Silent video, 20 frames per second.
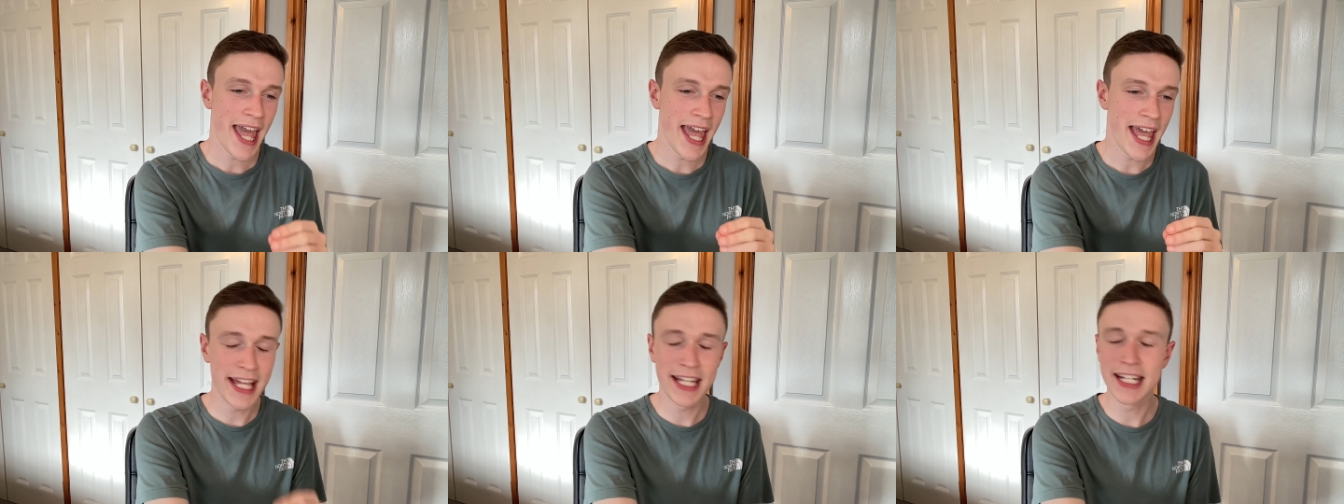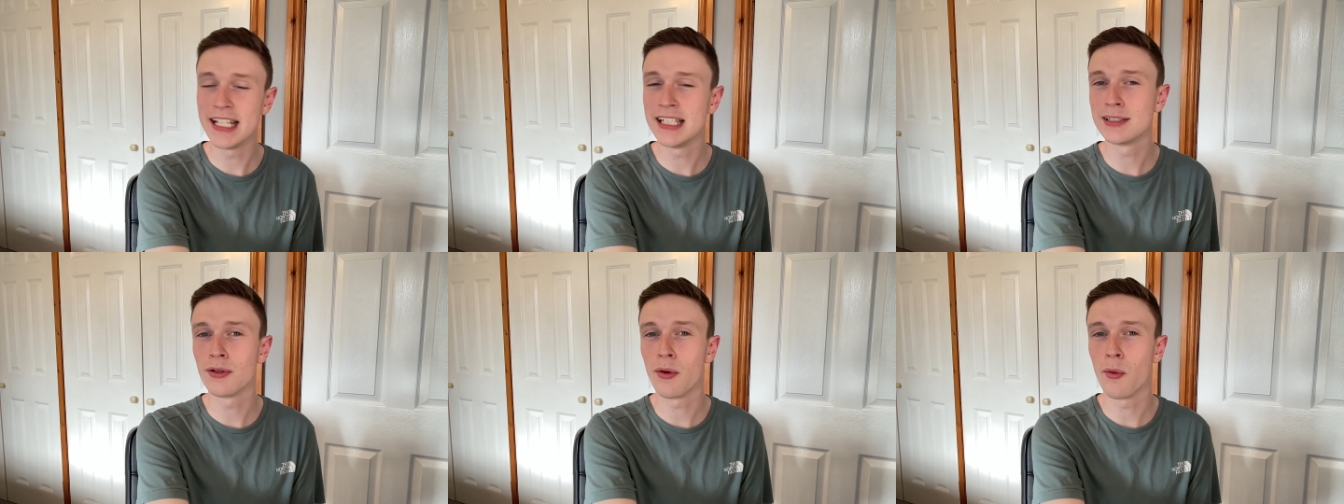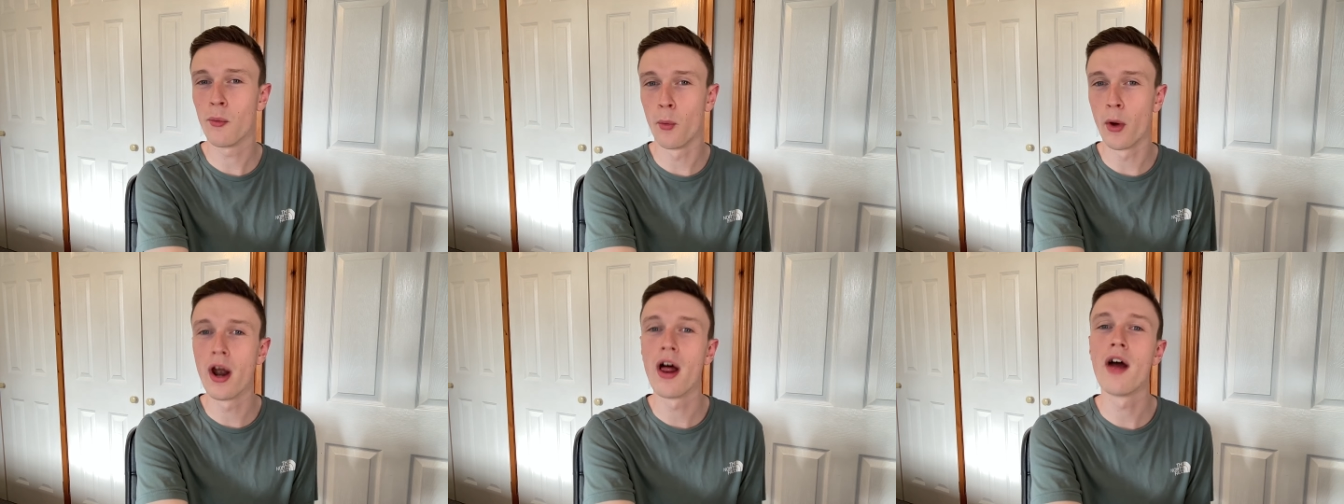It is
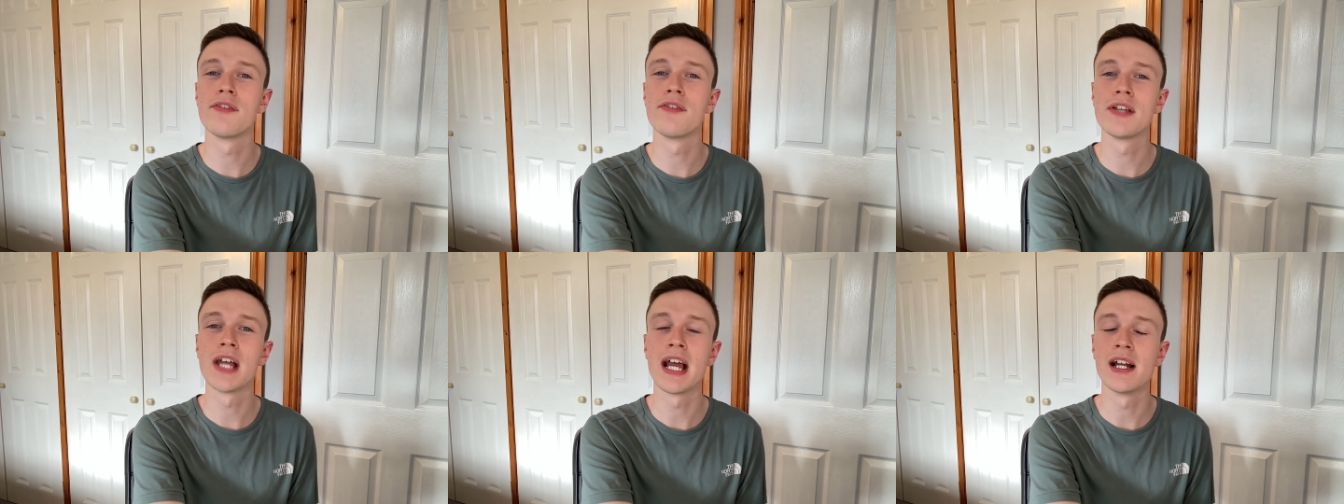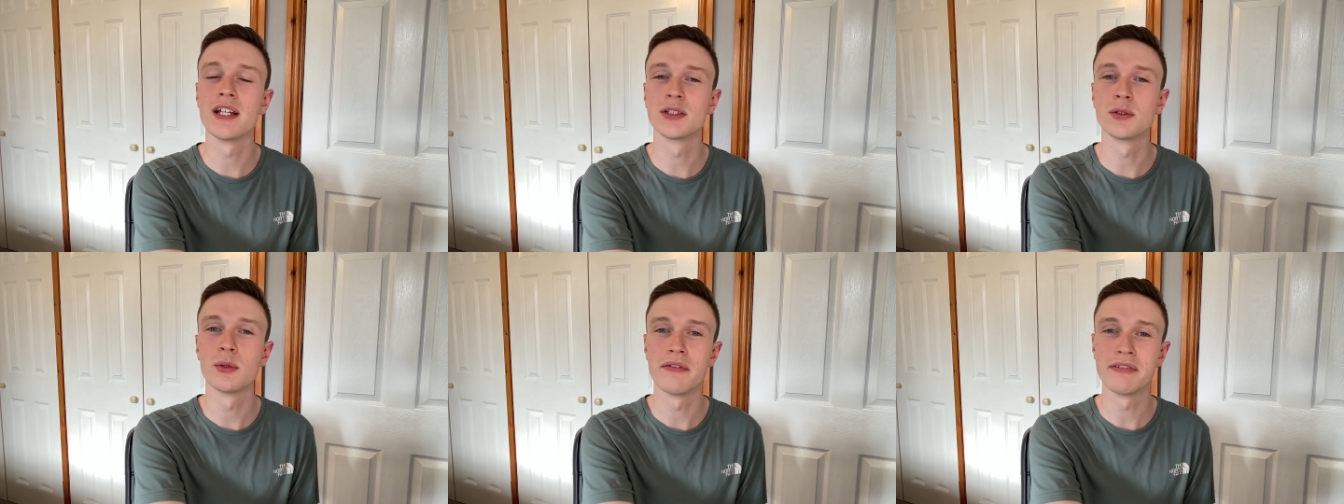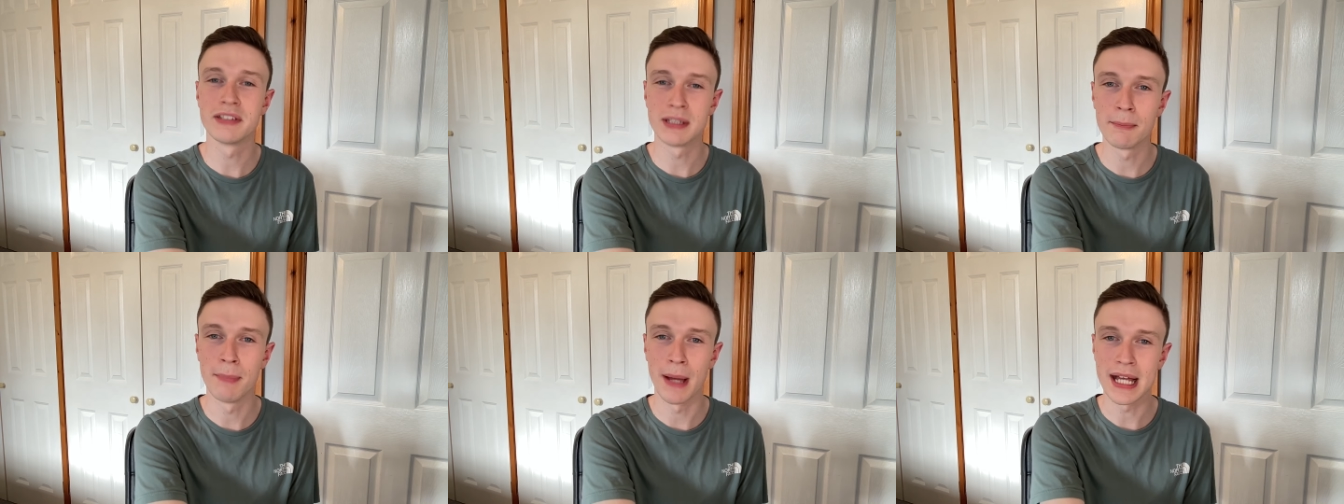one of Taylor
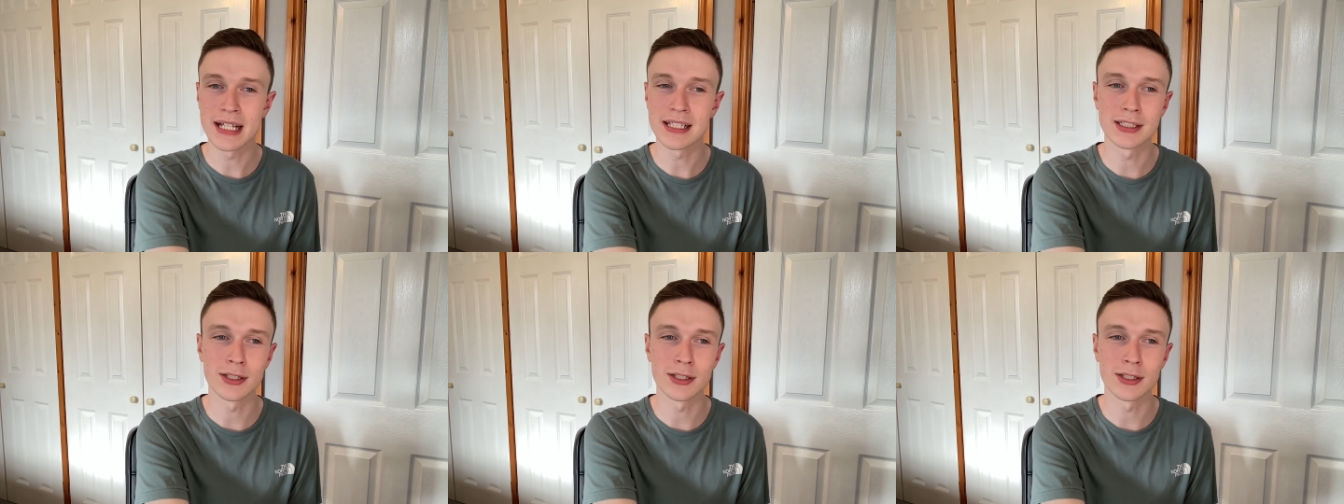Swift's best